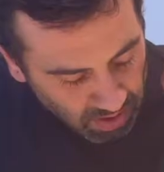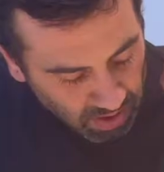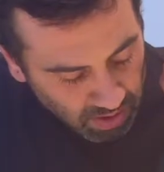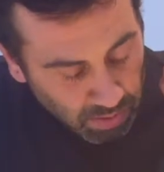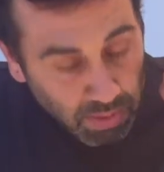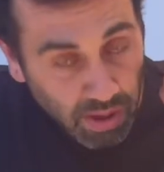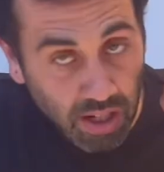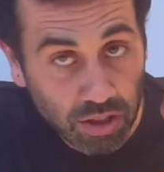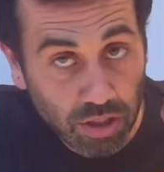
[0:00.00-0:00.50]

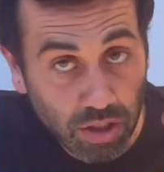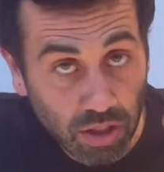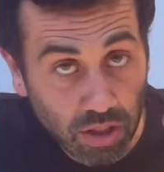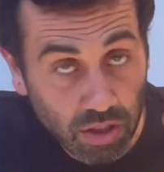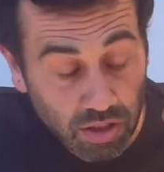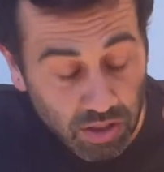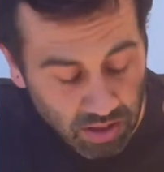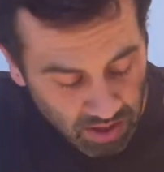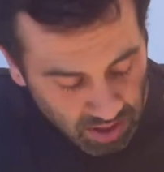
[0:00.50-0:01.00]

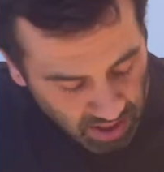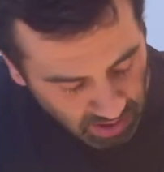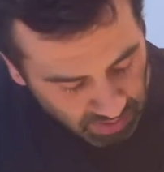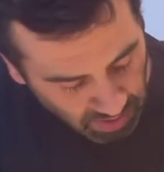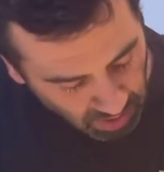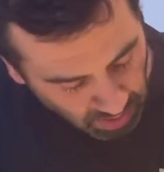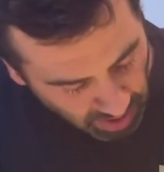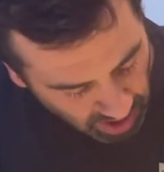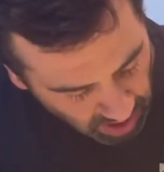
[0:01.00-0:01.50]
Petrus, the name of
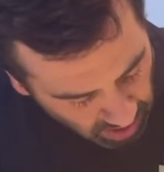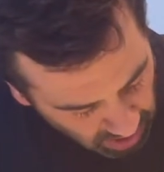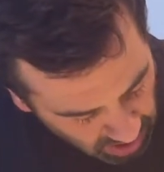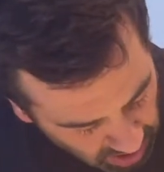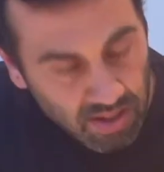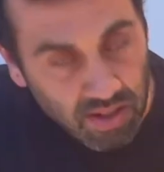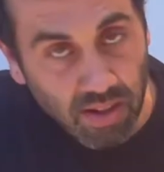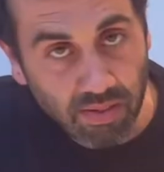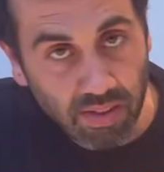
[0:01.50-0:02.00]
the
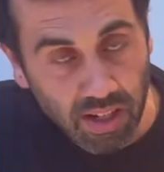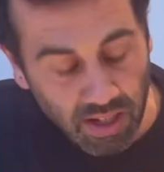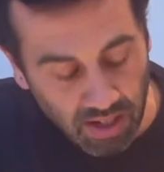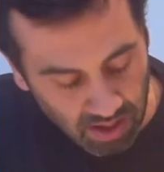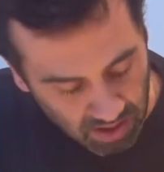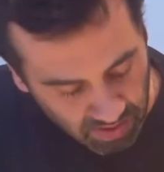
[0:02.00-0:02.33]
winery, 78 the